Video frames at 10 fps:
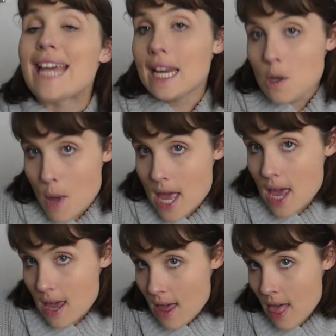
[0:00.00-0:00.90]

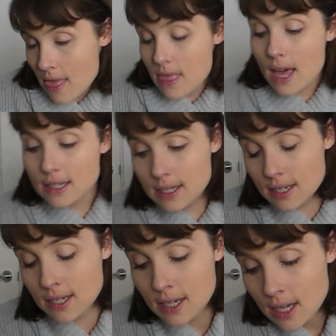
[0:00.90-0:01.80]
anyway, that
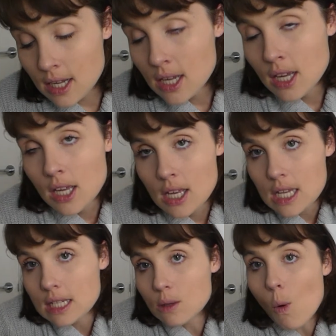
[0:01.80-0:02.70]

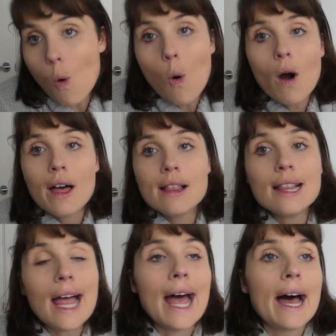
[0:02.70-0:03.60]
is
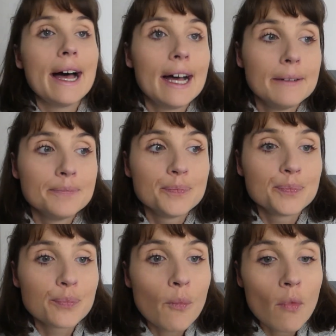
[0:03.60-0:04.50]
all.
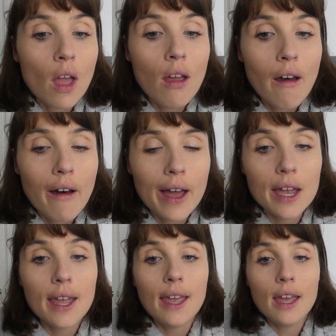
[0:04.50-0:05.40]

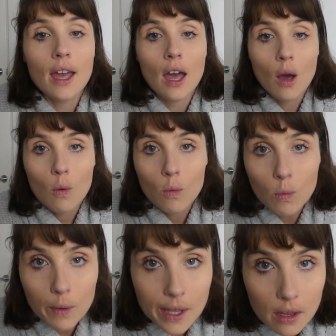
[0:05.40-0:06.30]
I
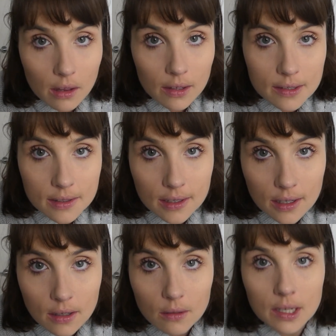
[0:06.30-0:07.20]
will see
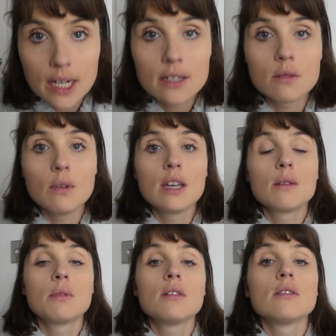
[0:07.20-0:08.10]
you next week
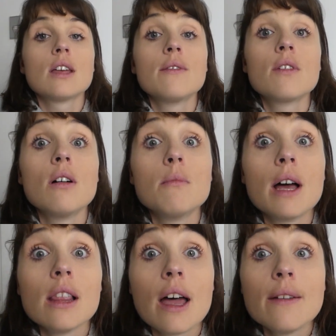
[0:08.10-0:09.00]
because I've got
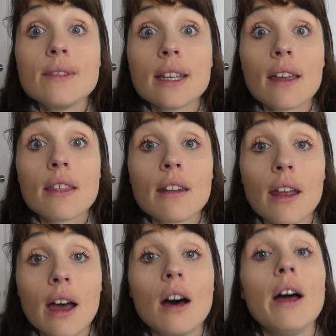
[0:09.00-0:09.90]
my life together
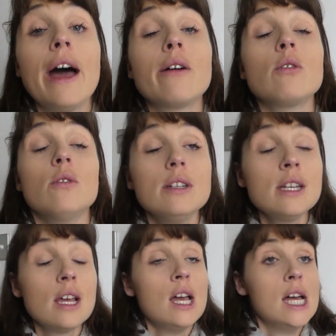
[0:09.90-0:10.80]
now. How good.
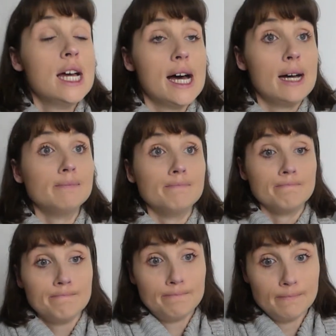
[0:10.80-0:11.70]

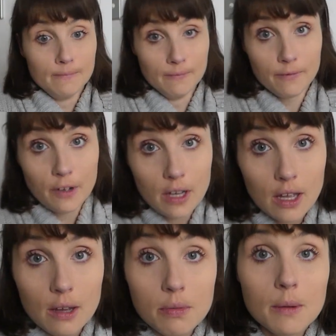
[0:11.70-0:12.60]

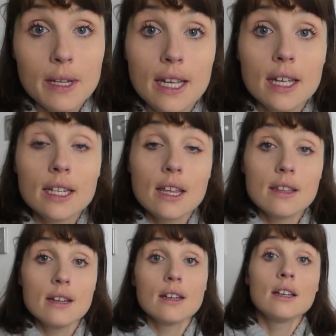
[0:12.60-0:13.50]
For probably
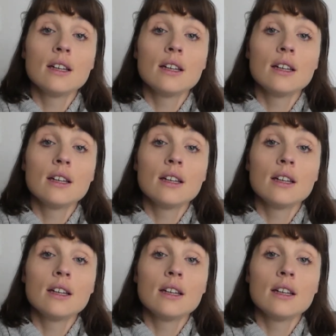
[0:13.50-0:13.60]
another